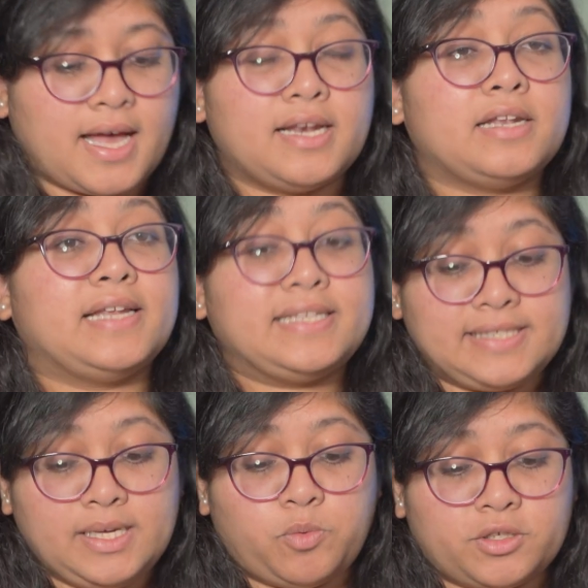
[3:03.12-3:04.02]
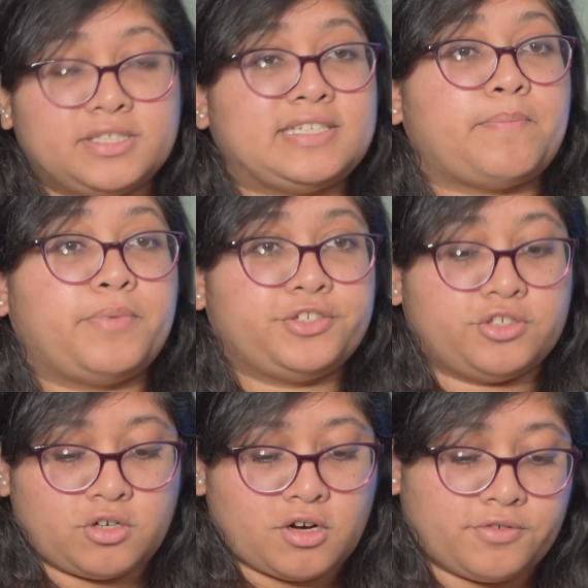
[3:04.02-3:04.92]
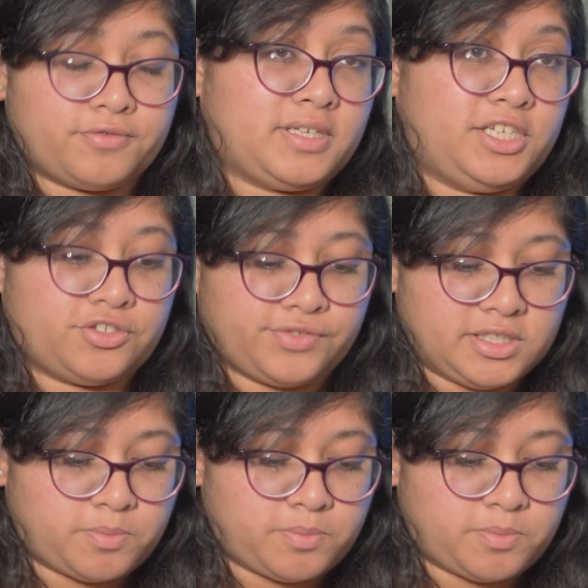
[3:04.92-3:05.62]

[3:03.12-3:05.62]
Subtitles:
And let's see what's the temperature of each of these